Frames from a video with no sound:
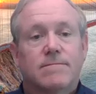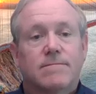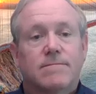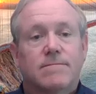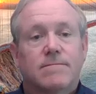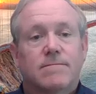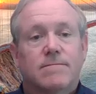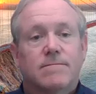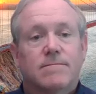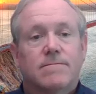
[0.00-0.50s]

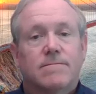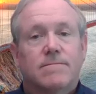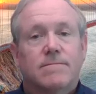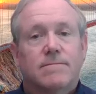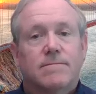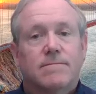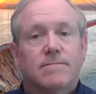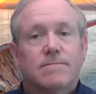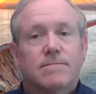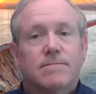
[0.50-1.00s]

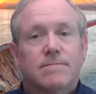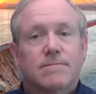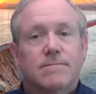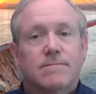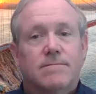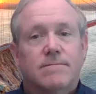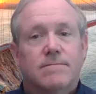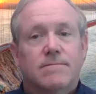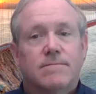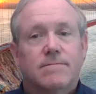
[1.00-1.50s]

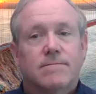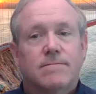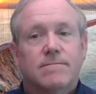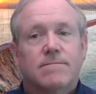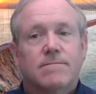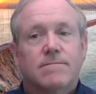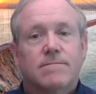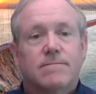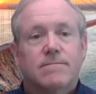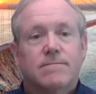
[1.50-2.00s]

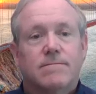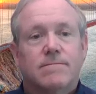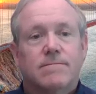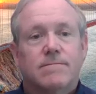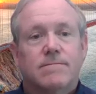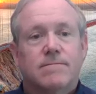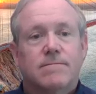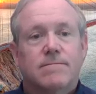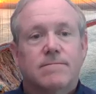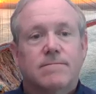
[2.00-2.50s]

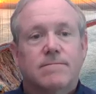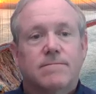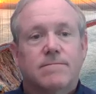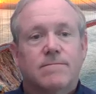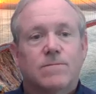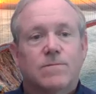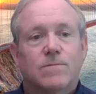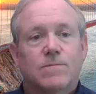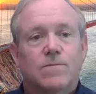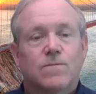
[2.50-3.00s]

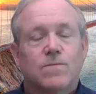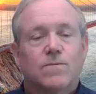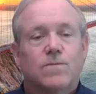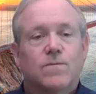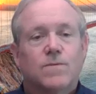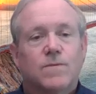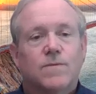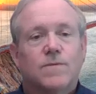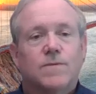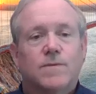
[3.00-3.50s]

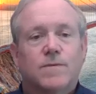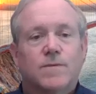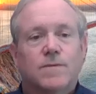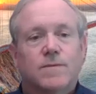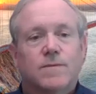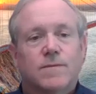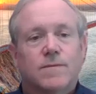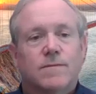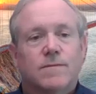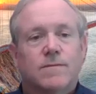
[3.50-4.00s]

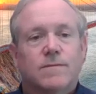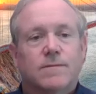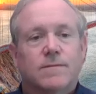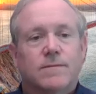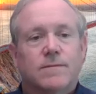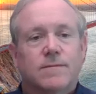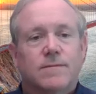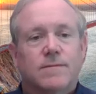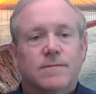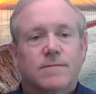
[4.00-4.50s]

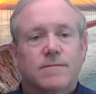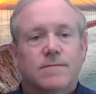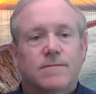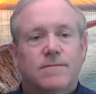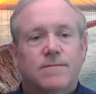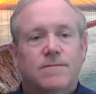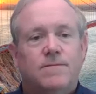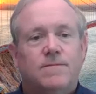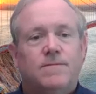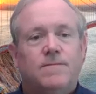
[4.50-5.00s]

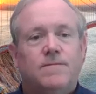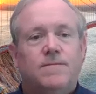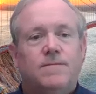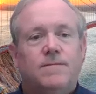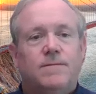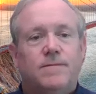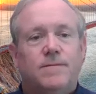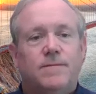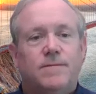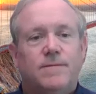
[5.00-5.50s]

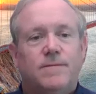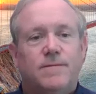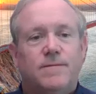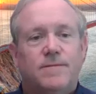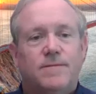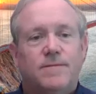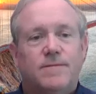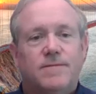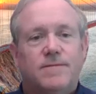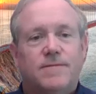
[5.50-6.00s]

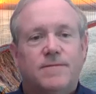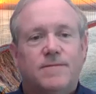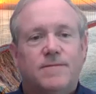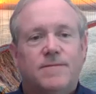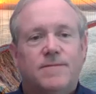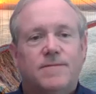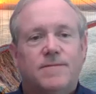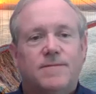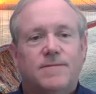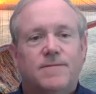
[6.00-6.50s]

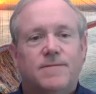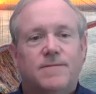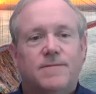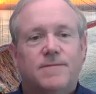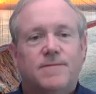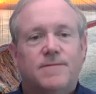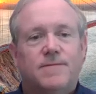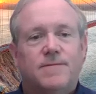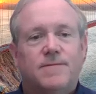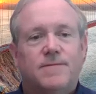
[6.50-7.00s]

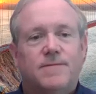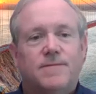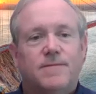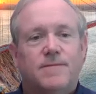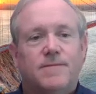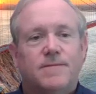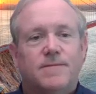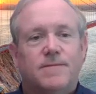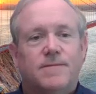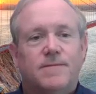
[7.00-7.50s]

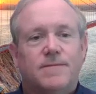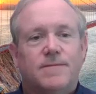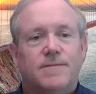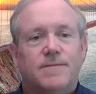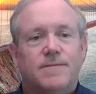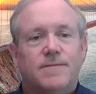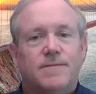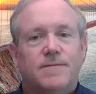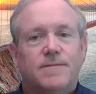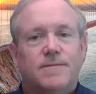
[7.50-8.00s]
(not speaking)